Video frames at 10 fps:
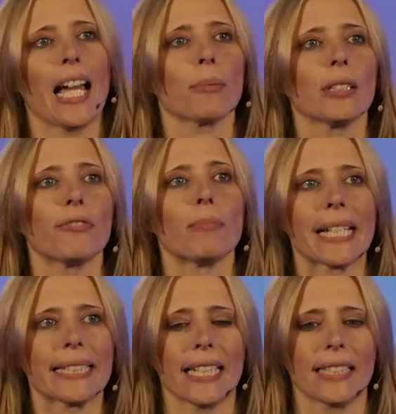I believe
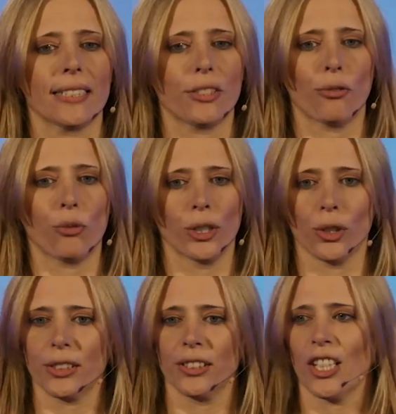makes sense for an
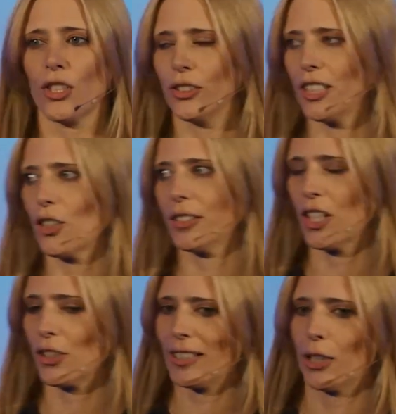organization
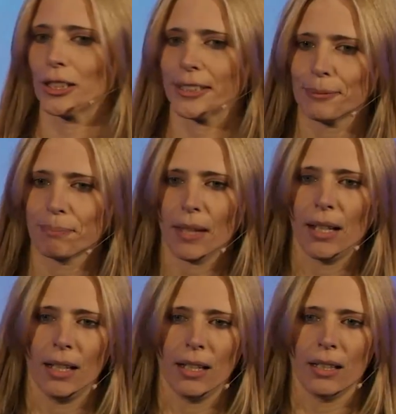such as ours.
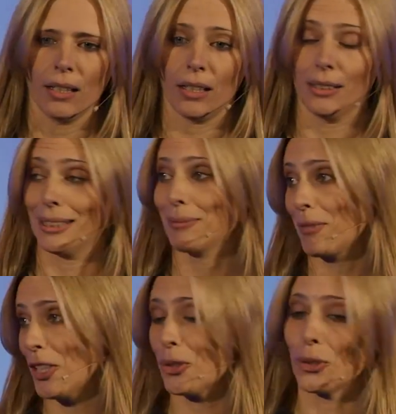And
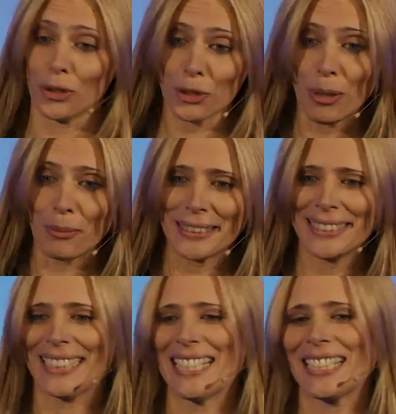he stood to his promise,
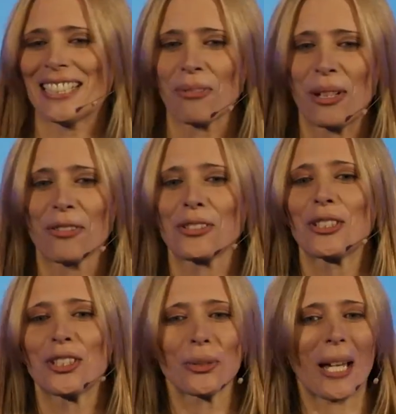and this is one of the
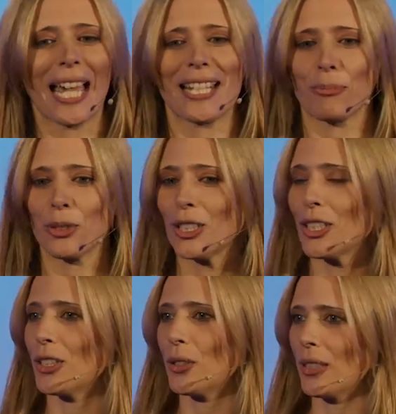reasons why I had the
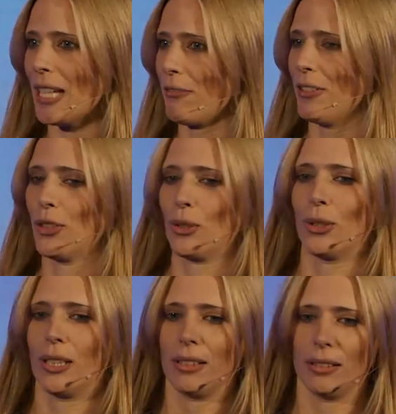opportunity to dive
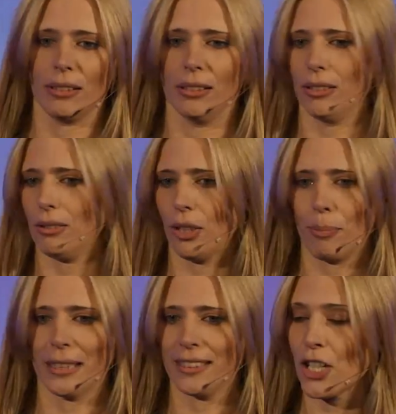into
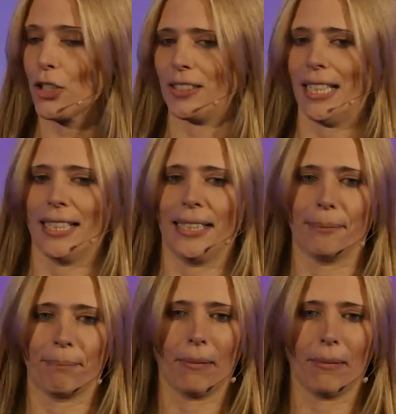topics such as AI.